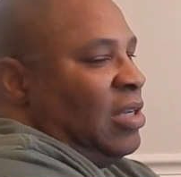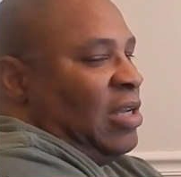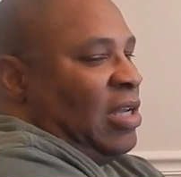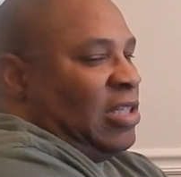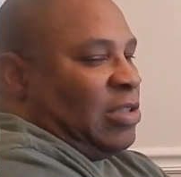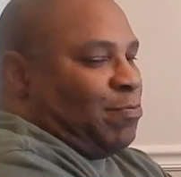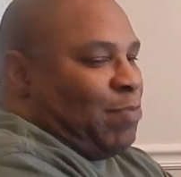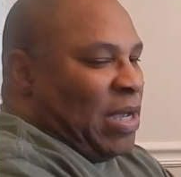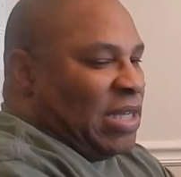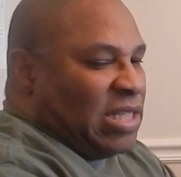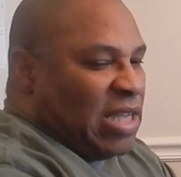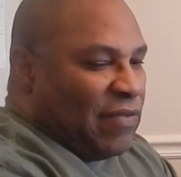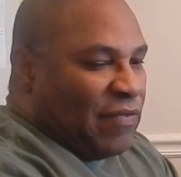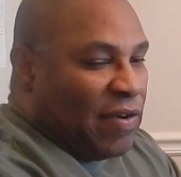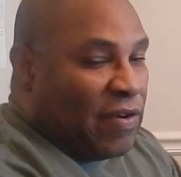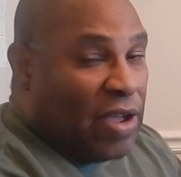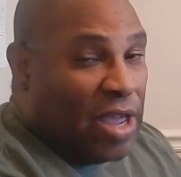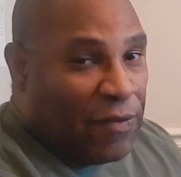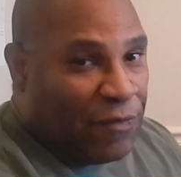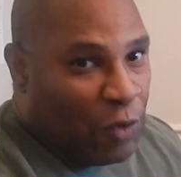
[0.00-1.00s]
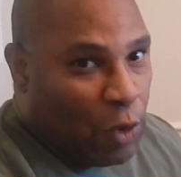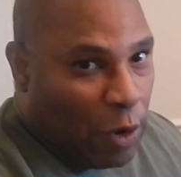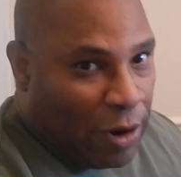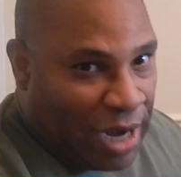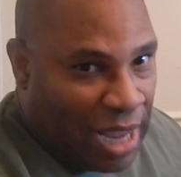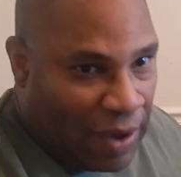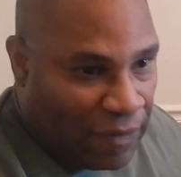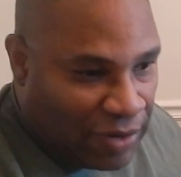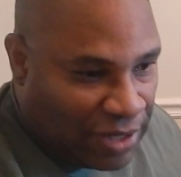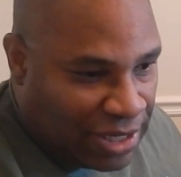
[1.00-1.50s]
especially if you
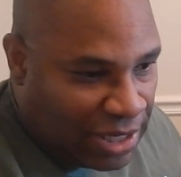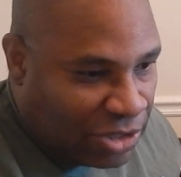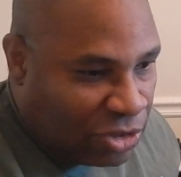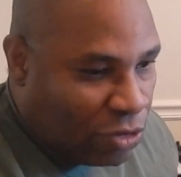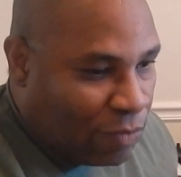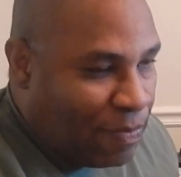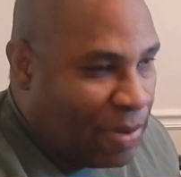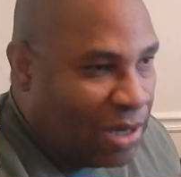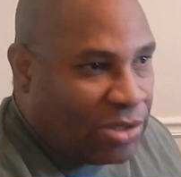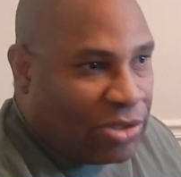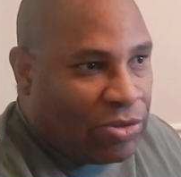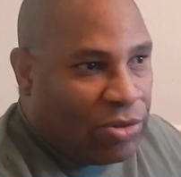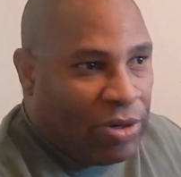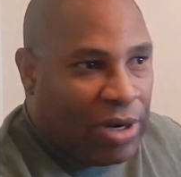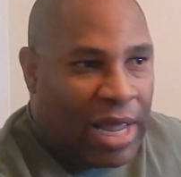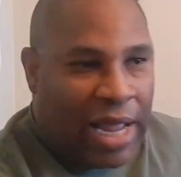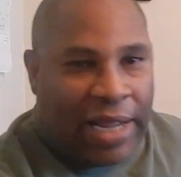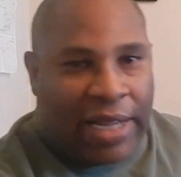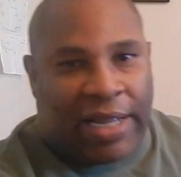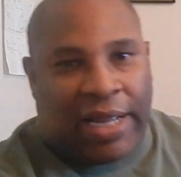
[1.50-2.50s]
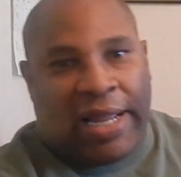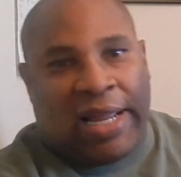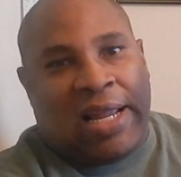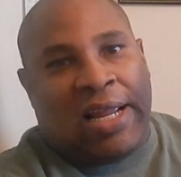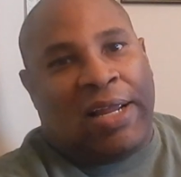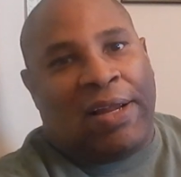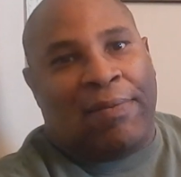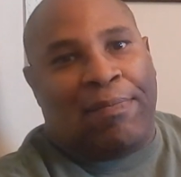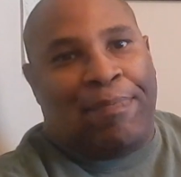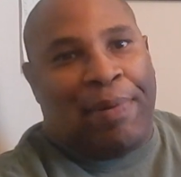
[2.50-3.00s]
already have a digital mixer like
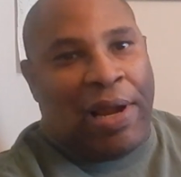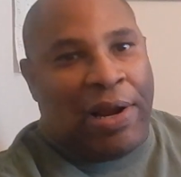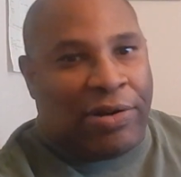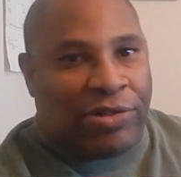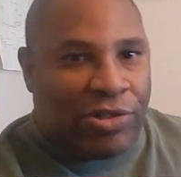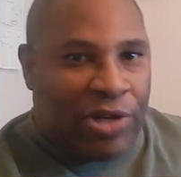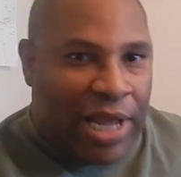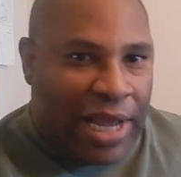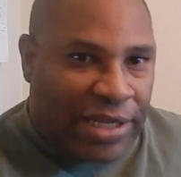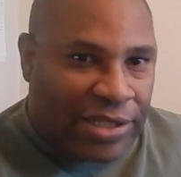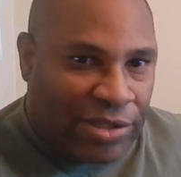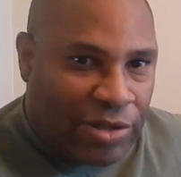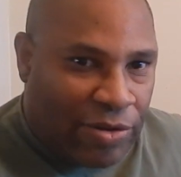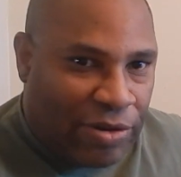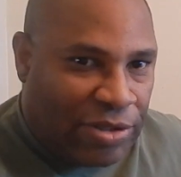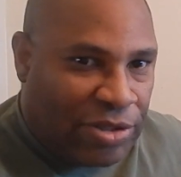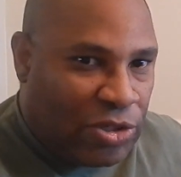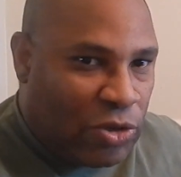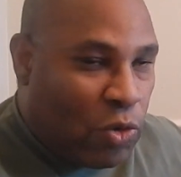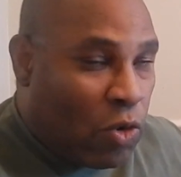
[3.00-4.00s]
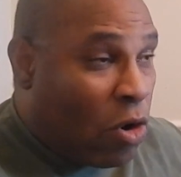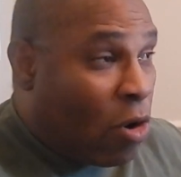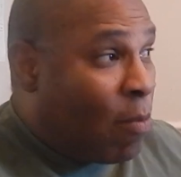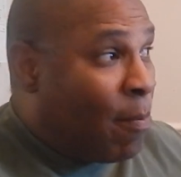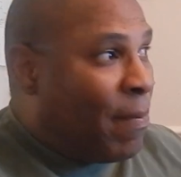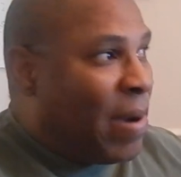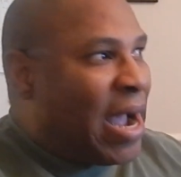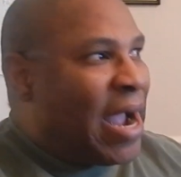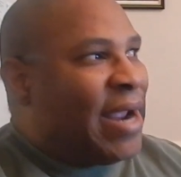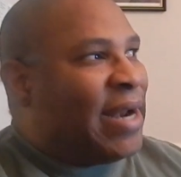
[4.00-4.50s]
a Behringer X32 or a
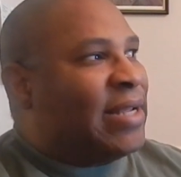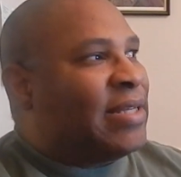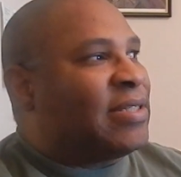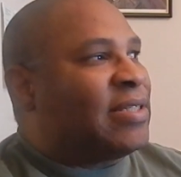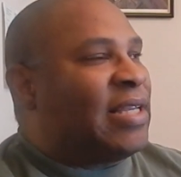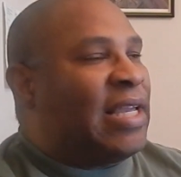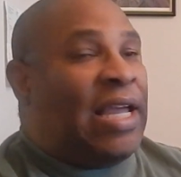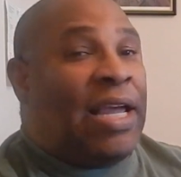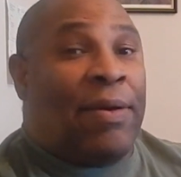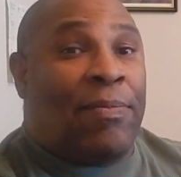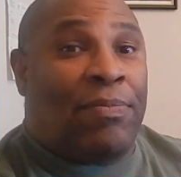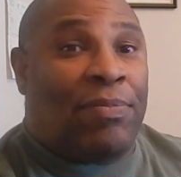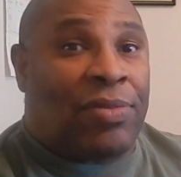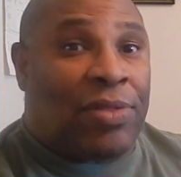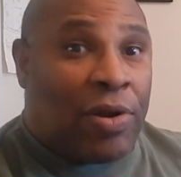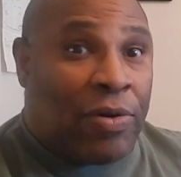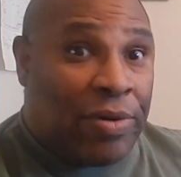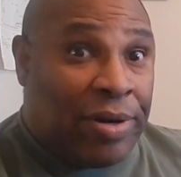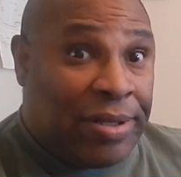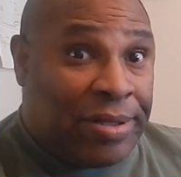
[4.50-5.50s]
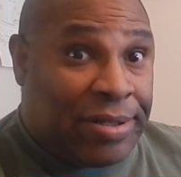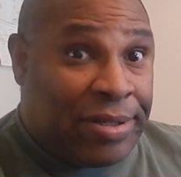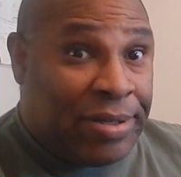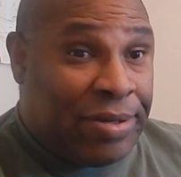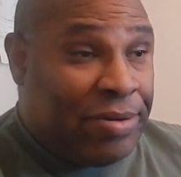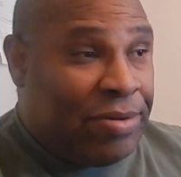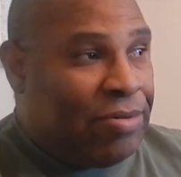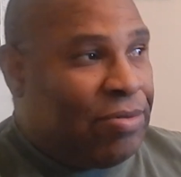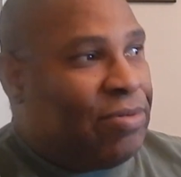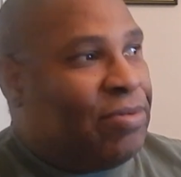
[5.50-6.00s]
Midas
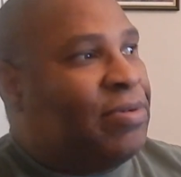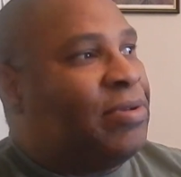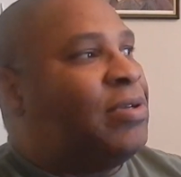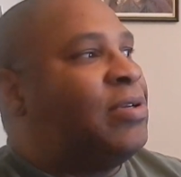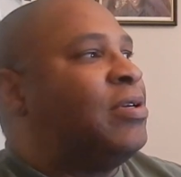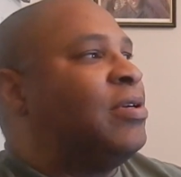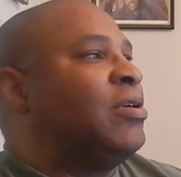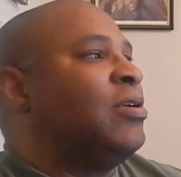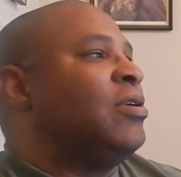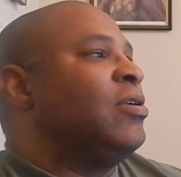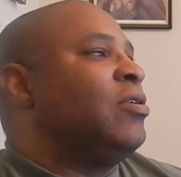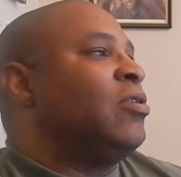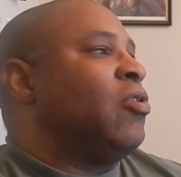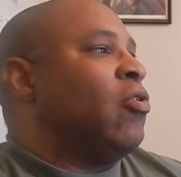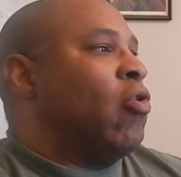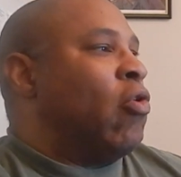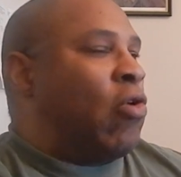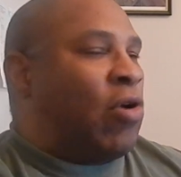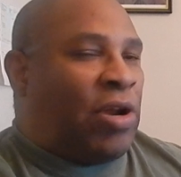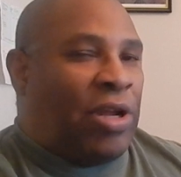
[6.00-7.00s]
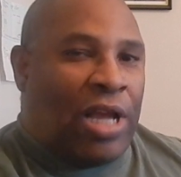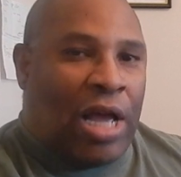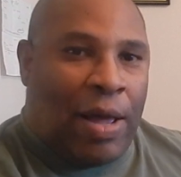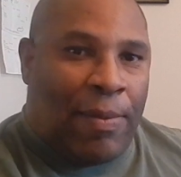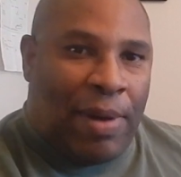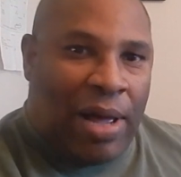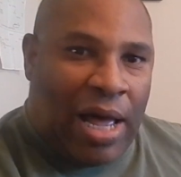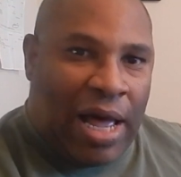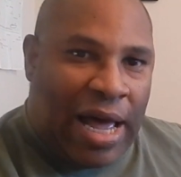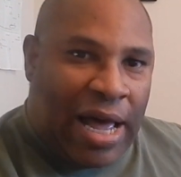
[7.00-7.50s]
M32 or a
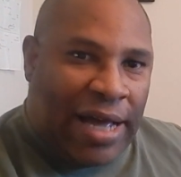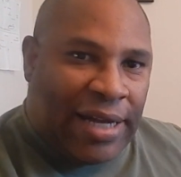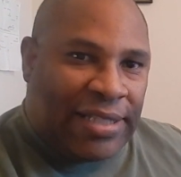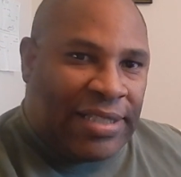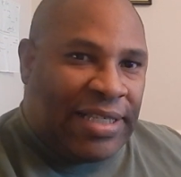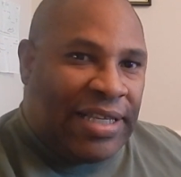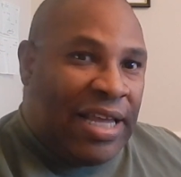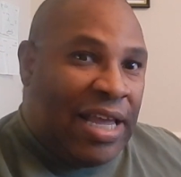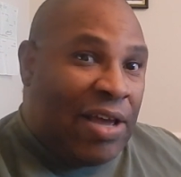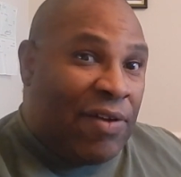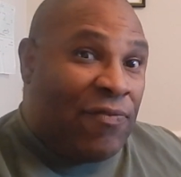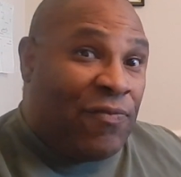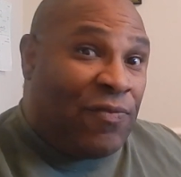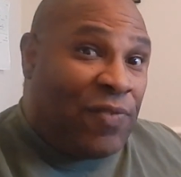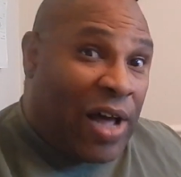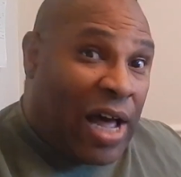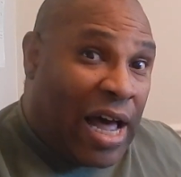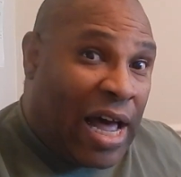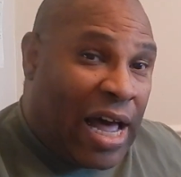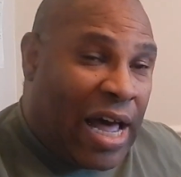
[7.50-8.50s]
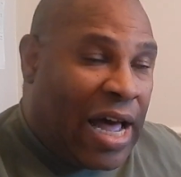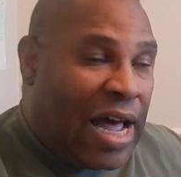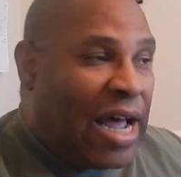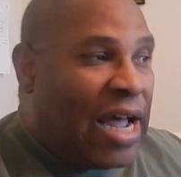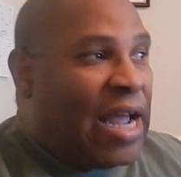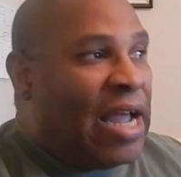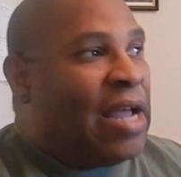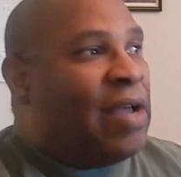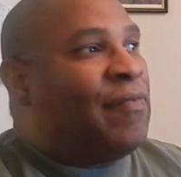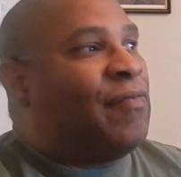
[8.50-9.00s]
Yamaha
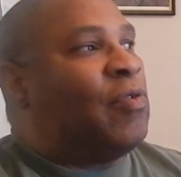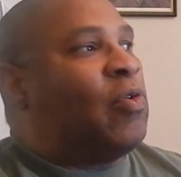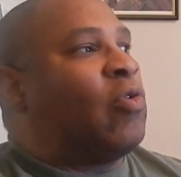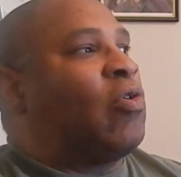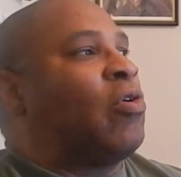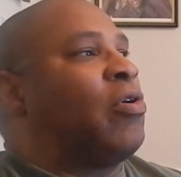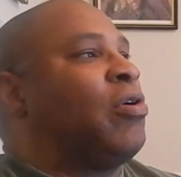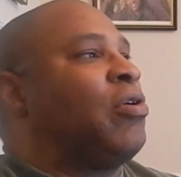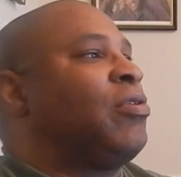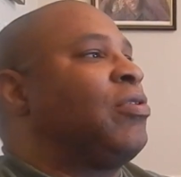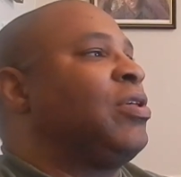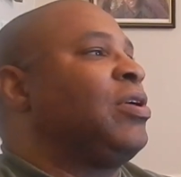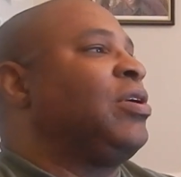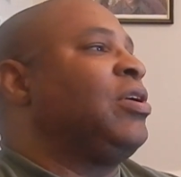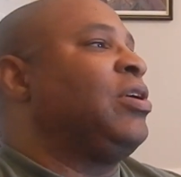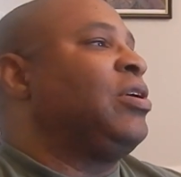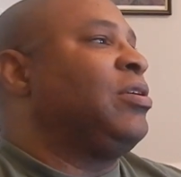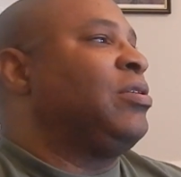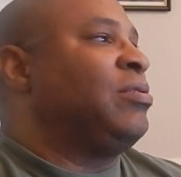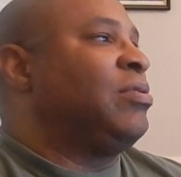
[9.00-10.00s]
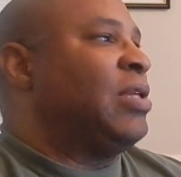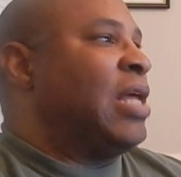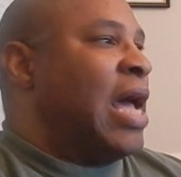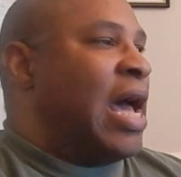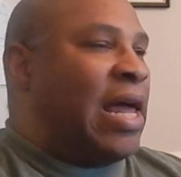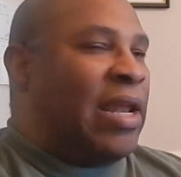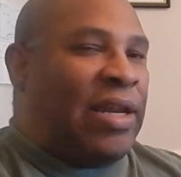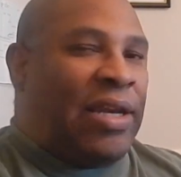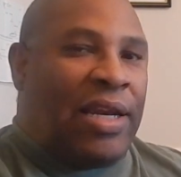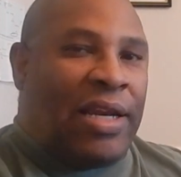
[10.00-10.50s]
TF5 or the
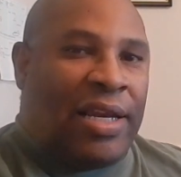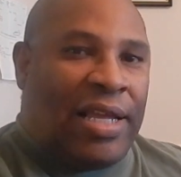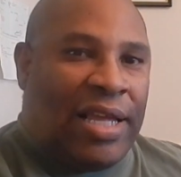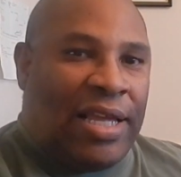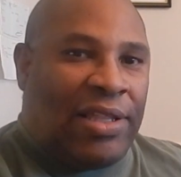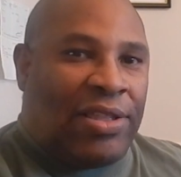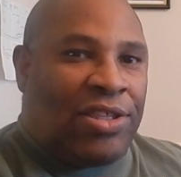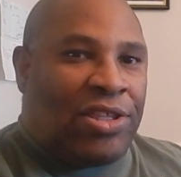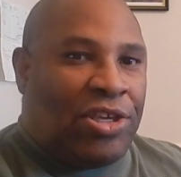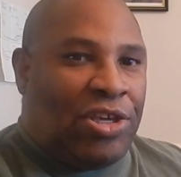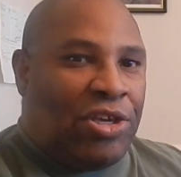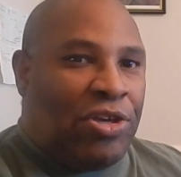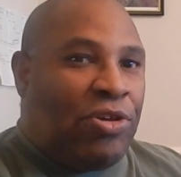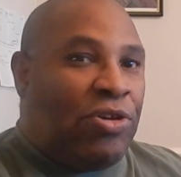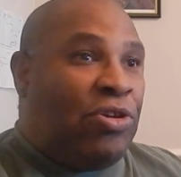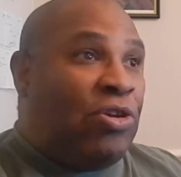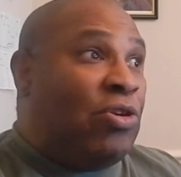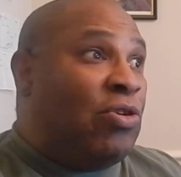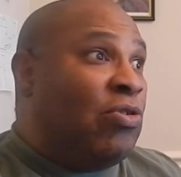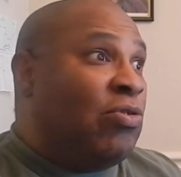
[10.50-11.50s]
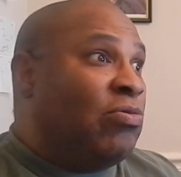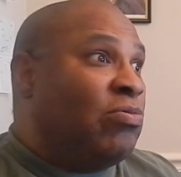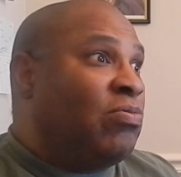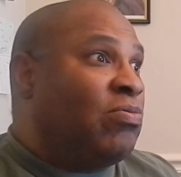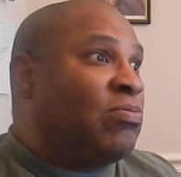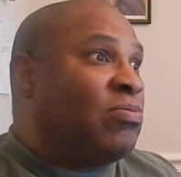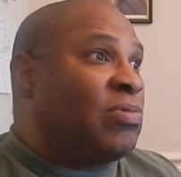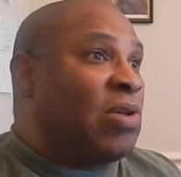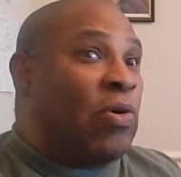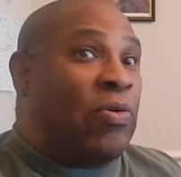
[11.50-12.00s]
Allen and Heath
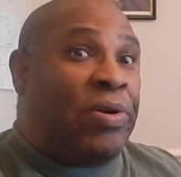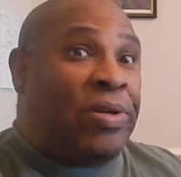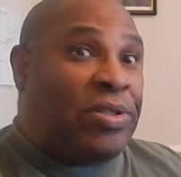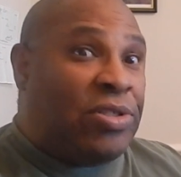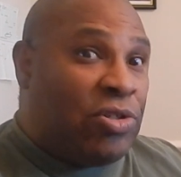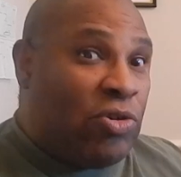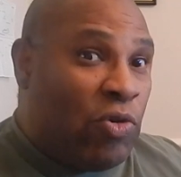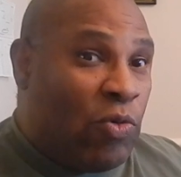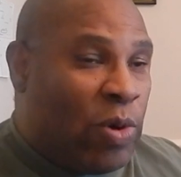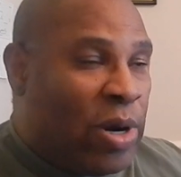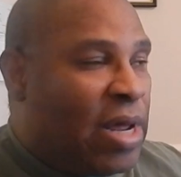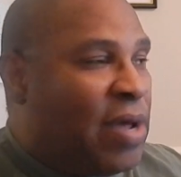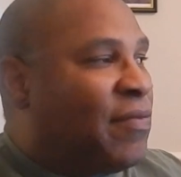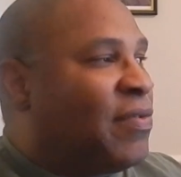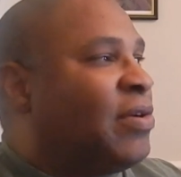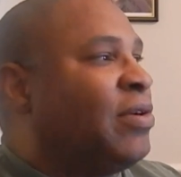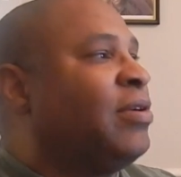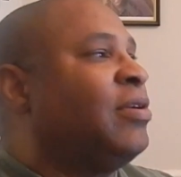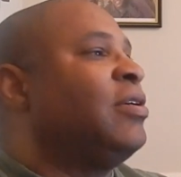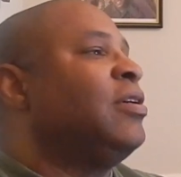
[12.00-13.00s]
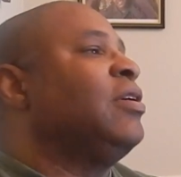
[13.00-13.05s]
QU32 or whatever.